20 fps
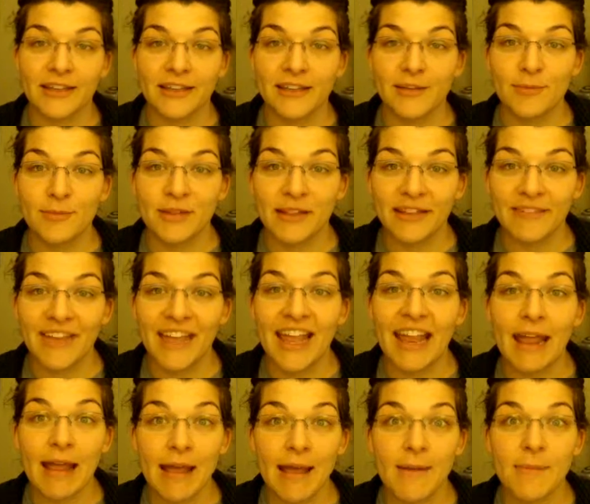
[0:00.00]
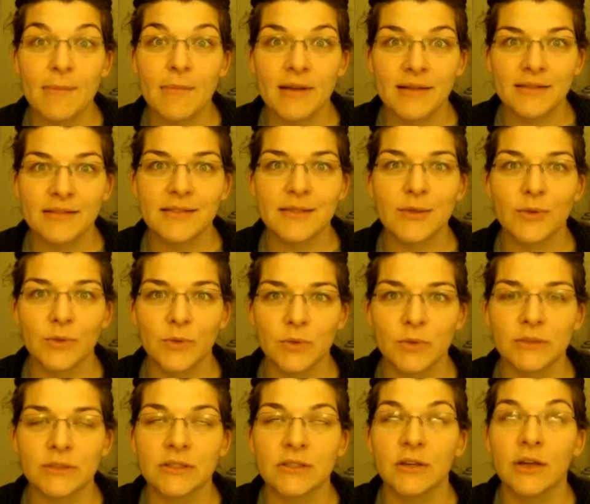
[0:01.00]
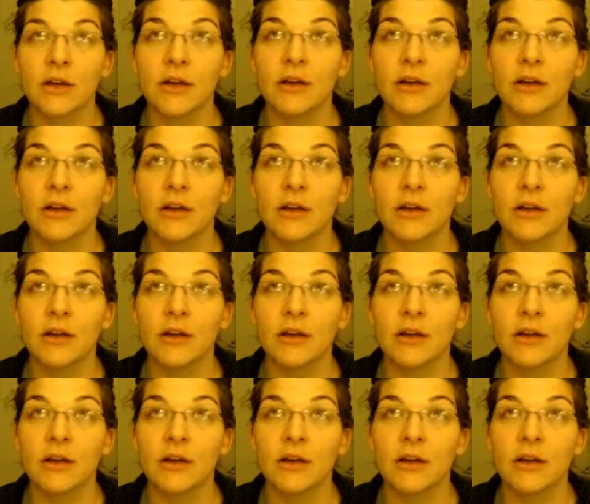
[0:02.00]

Can you believe it? 8 months old.